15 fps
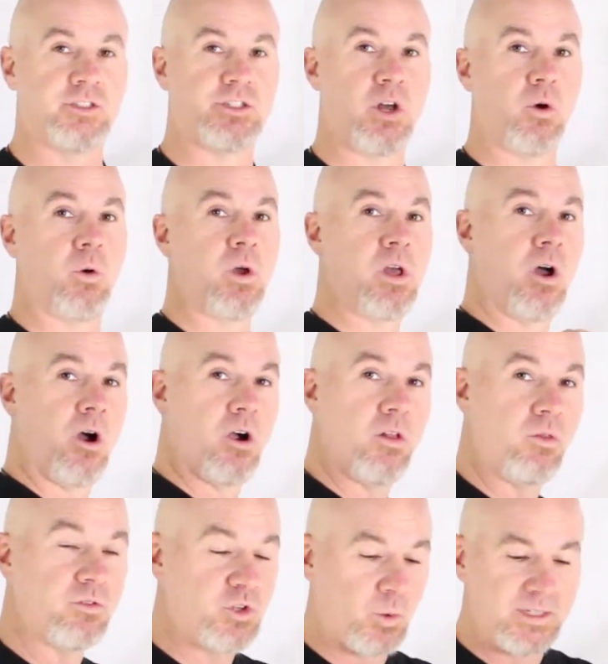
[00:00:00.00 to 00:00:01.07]
So
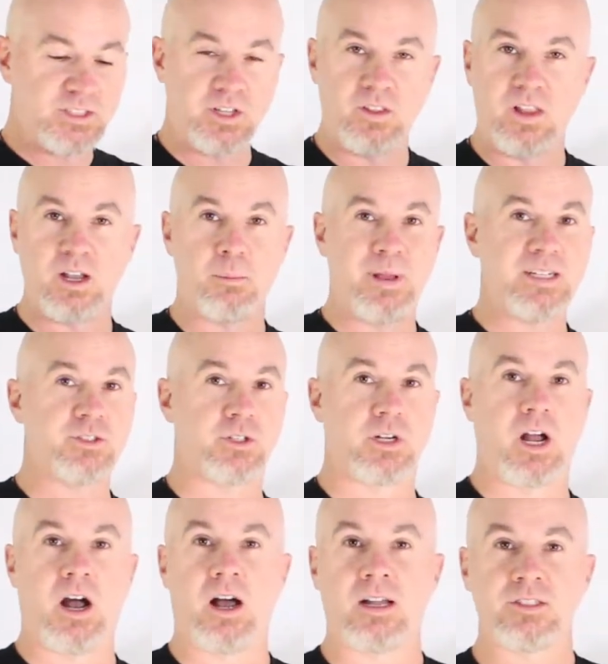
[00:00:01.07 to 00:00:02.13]
our joints and ligaments
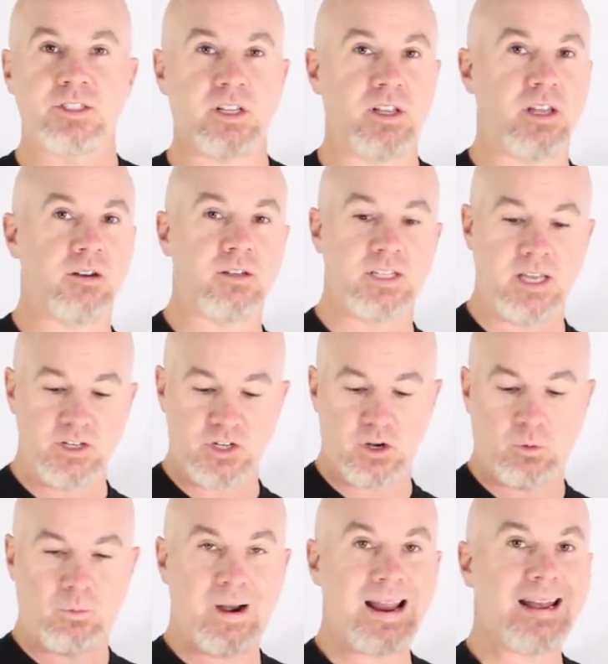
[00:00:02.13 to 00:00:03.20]
are constantly under
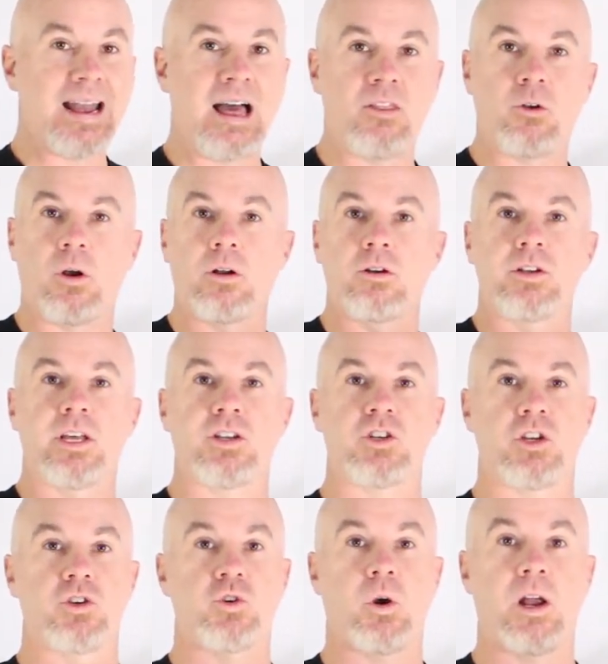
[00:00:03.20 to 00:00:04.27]
tension. Right now they're under
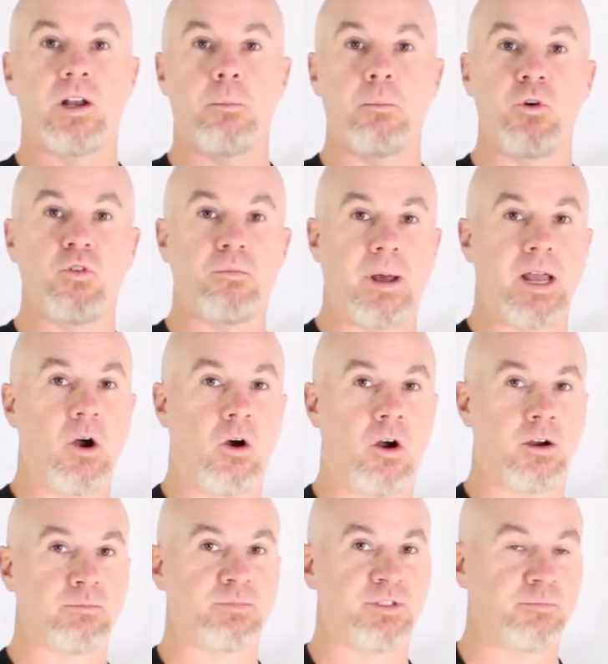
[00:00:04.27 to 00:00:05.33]
tension trying to move my
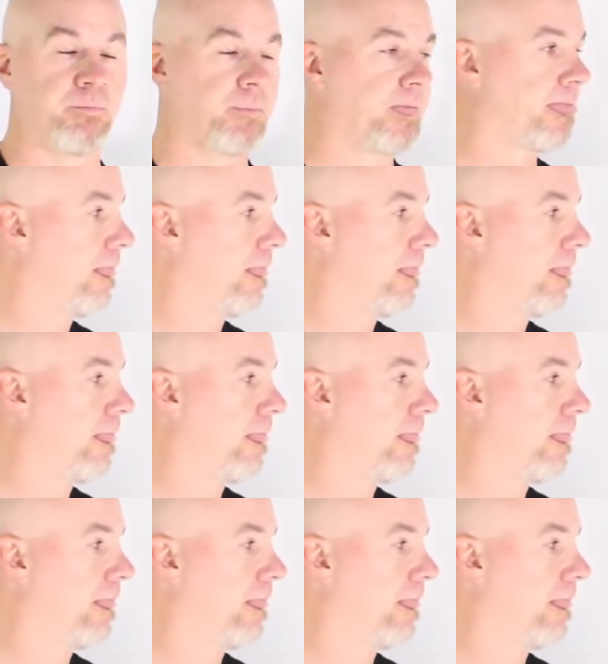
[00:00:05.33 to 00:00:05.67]
arms.